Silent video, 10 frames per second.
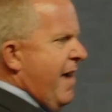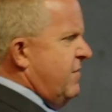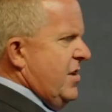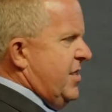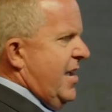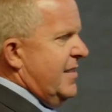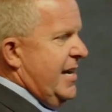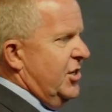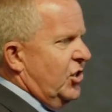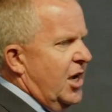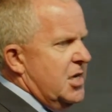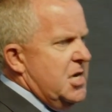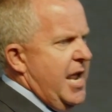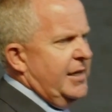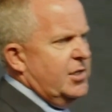everything that is
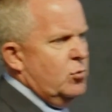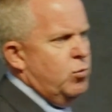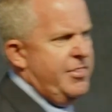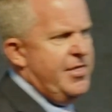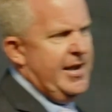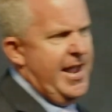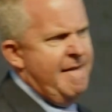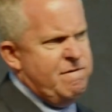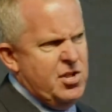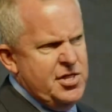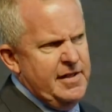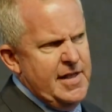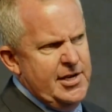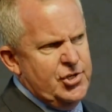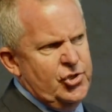connected with that, everything
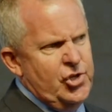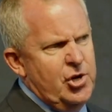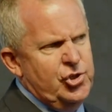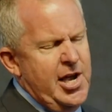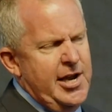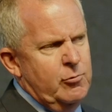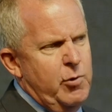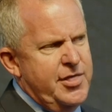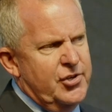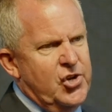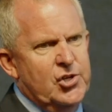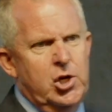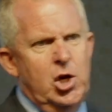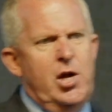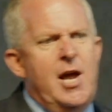that is associated with it
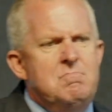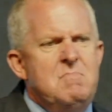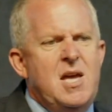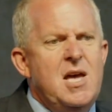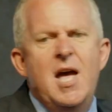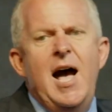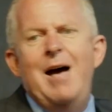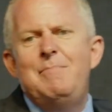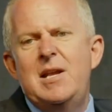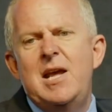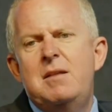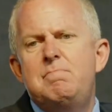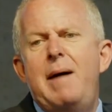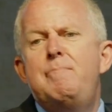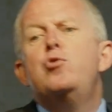says, look at me, I've been
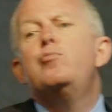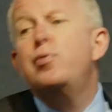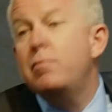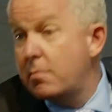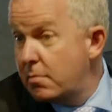hit by poop.